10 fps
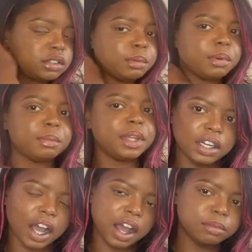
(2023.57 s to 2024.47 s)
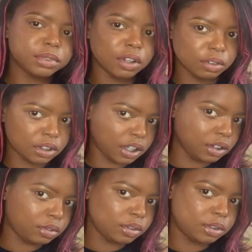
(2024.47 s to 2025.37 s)
Superman. I'm so
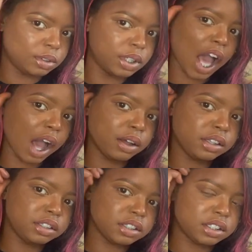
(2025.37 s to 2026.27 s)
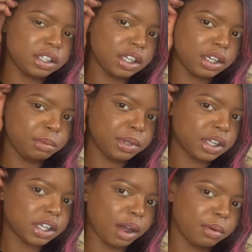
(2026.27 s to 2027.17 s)
thankful. I just did it
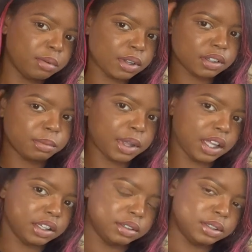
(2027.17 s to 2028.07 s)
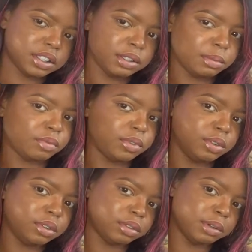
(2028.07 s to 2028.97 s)
because I would want somebody to
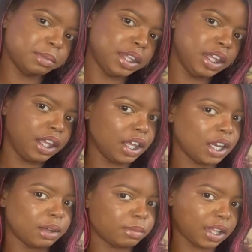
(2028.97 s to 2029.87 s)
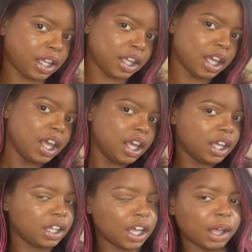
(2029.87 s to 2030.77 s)
do it for me. And I'm like,
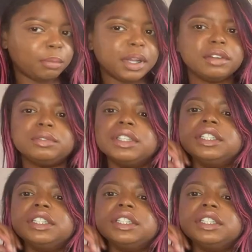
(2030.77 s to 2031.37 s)
yeah, but that was really